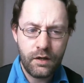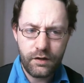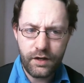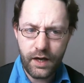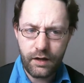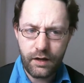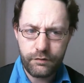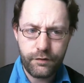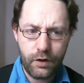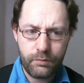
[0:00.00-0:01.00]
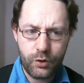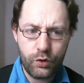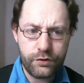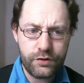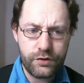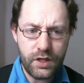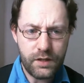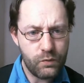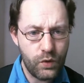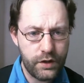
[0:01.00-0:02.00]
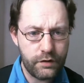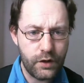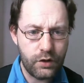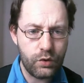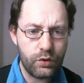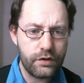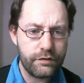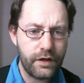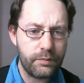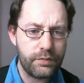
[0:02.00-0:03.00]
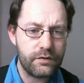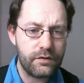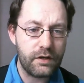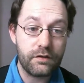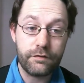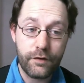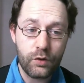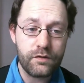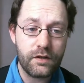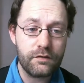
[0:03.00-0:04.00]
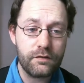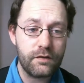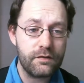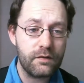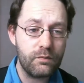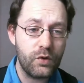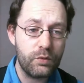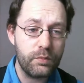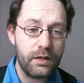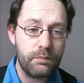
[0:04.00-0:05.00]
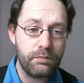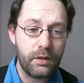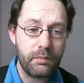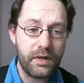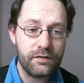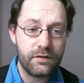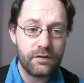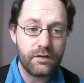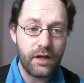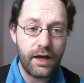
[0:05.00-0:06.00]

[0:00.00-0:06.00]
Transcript: that from Kushti, one of our core developers, that the voting system will be implemented,